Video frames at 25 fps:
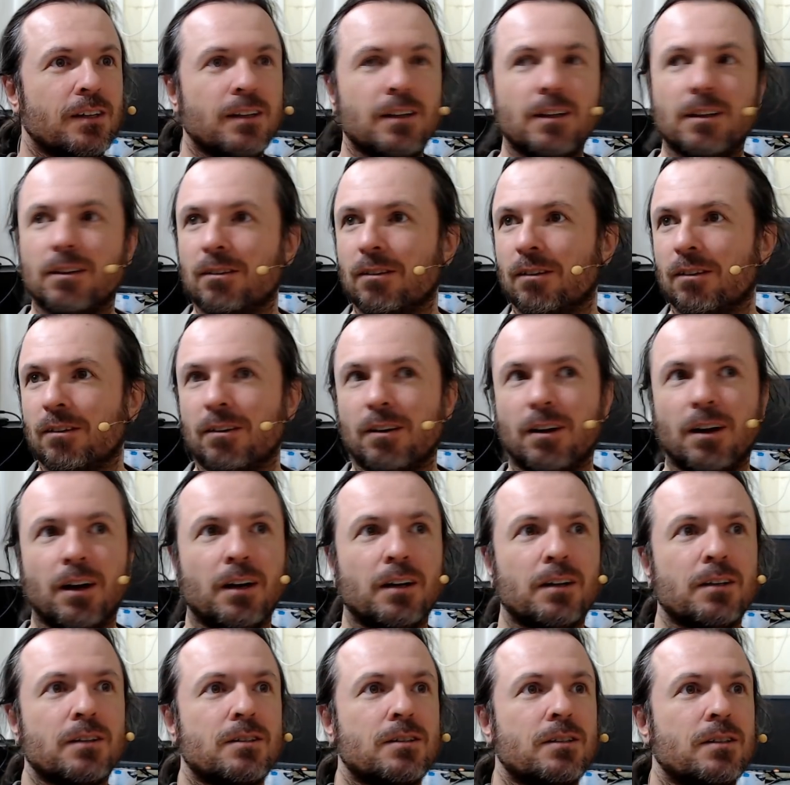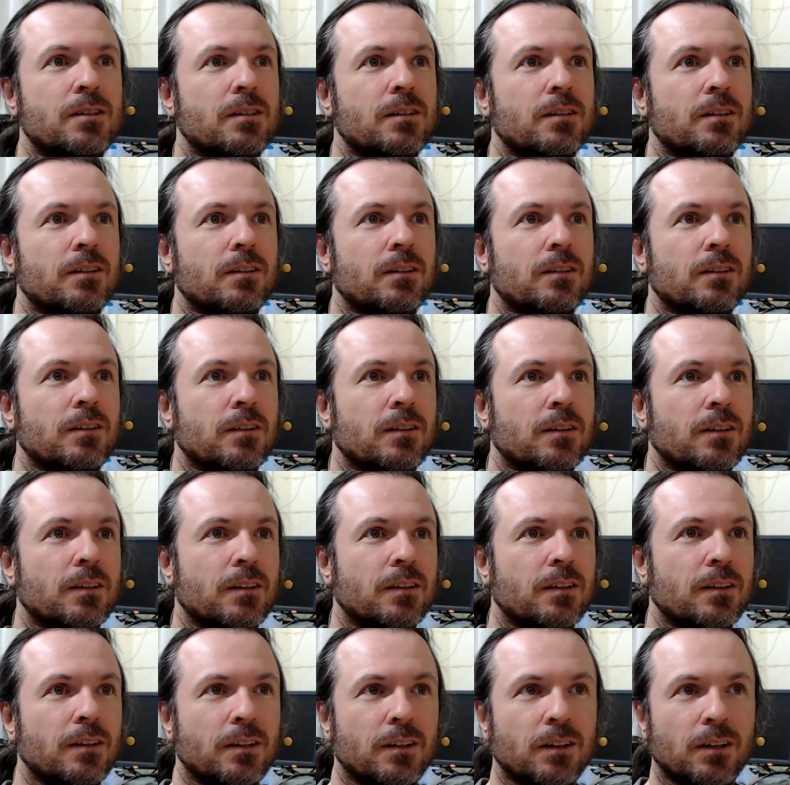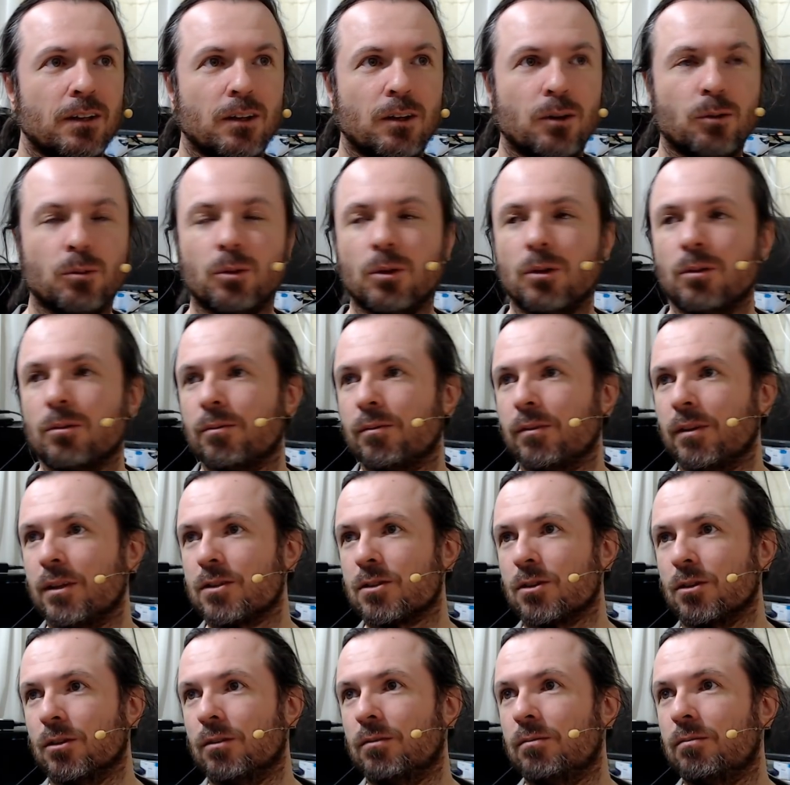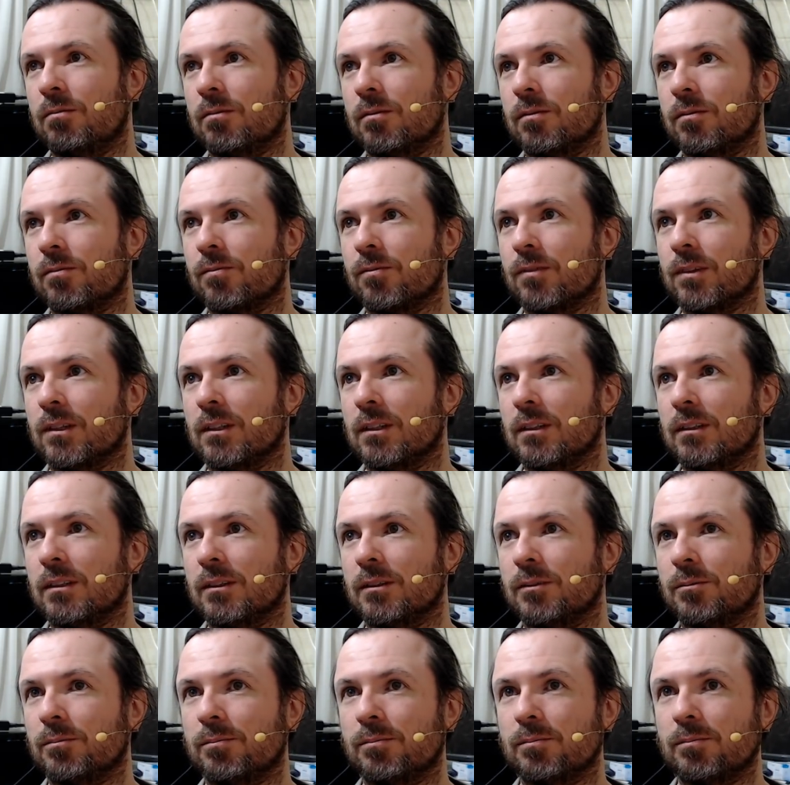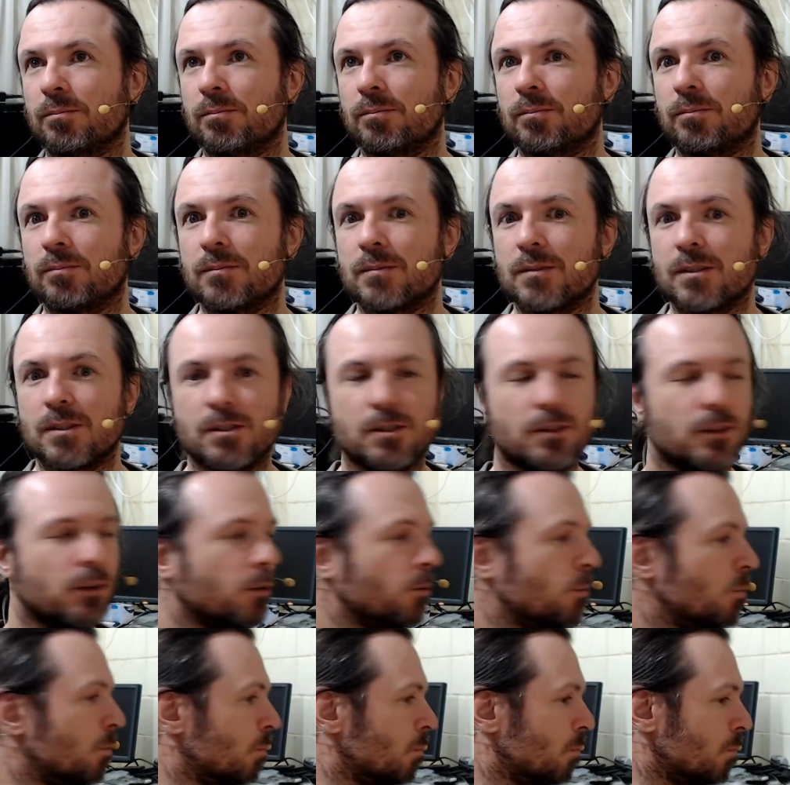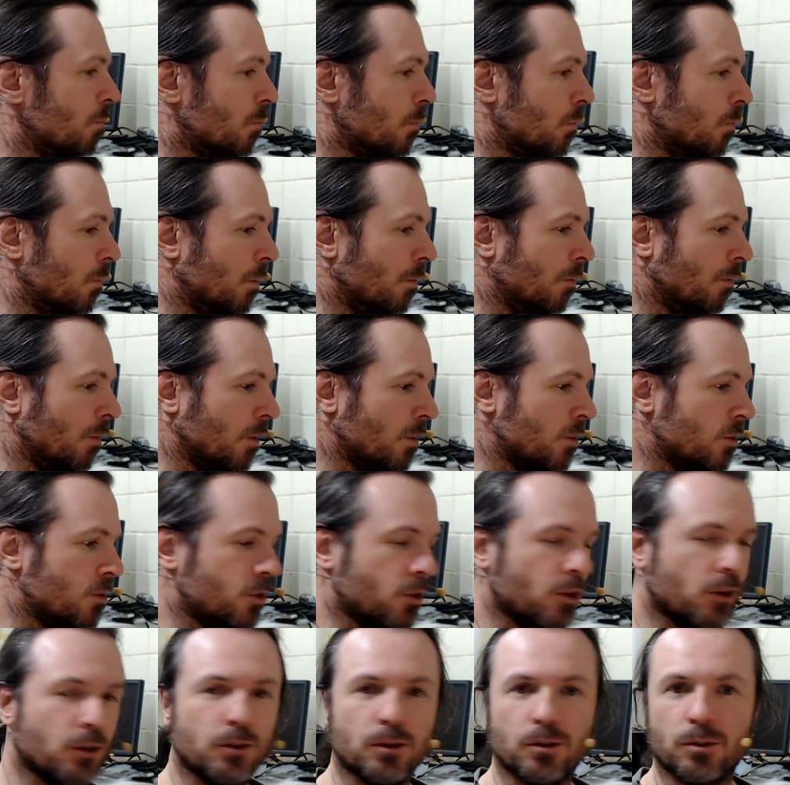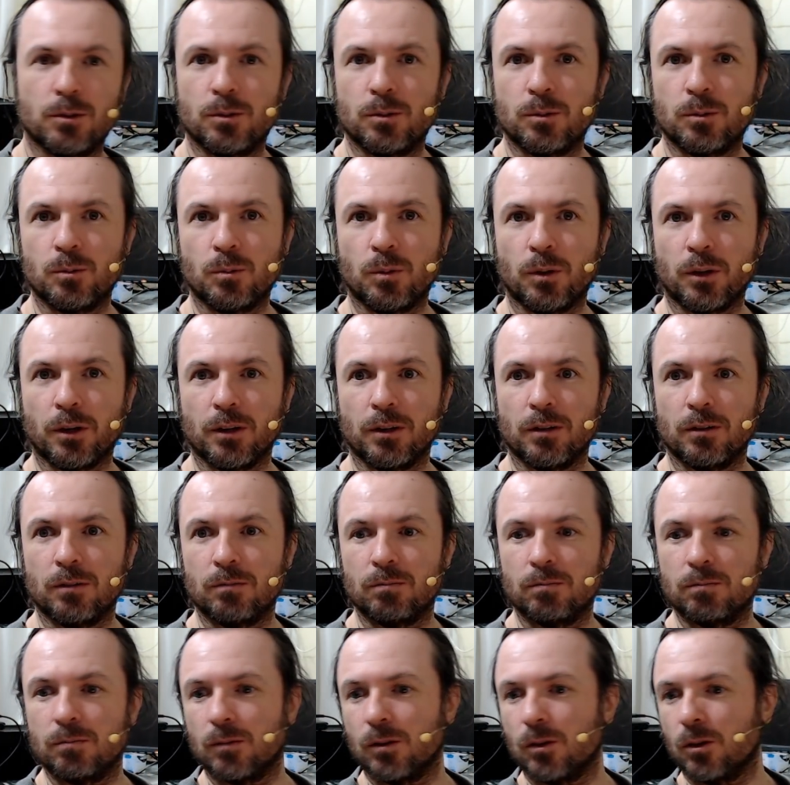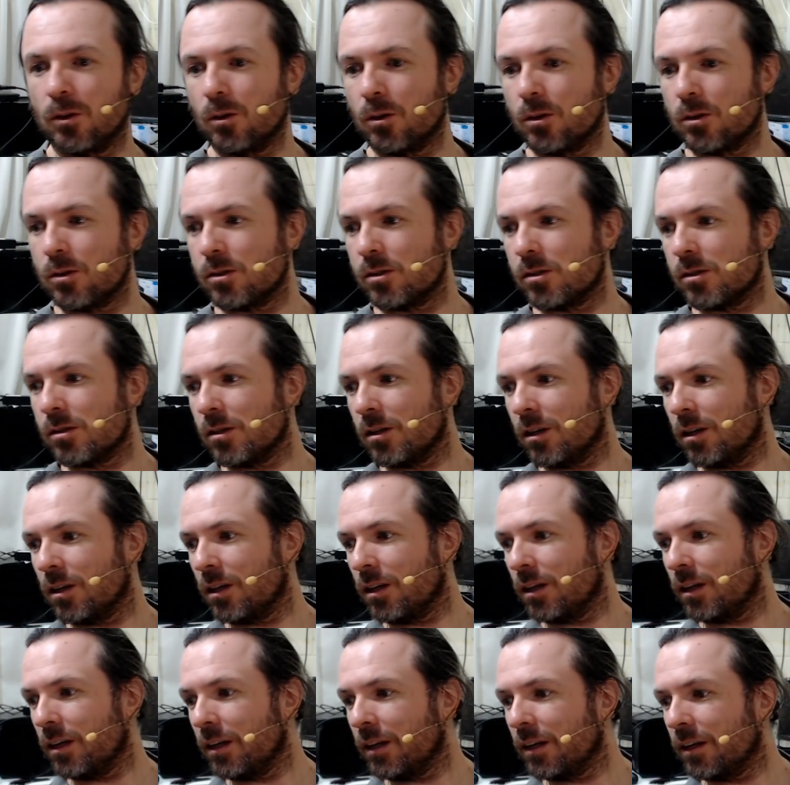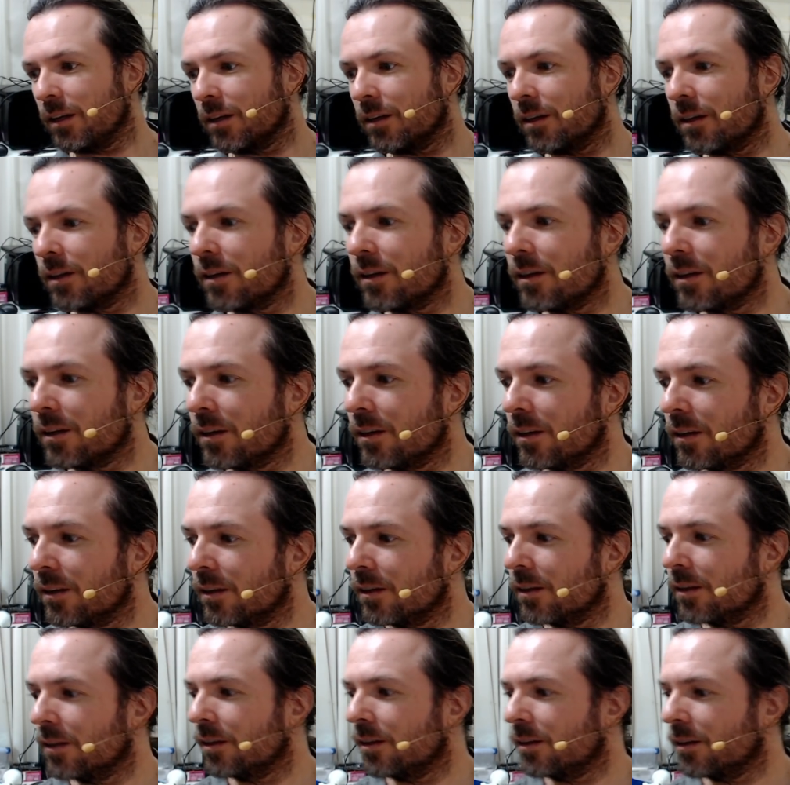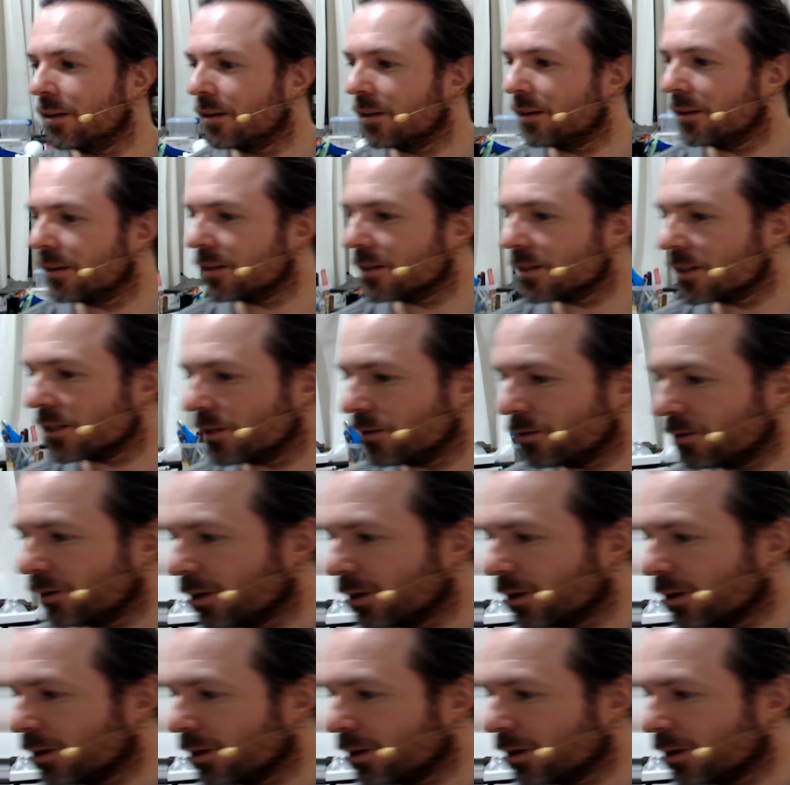Alright. Oh well, that's good. Let's see, I wonder if I can show you what it looks like. See if we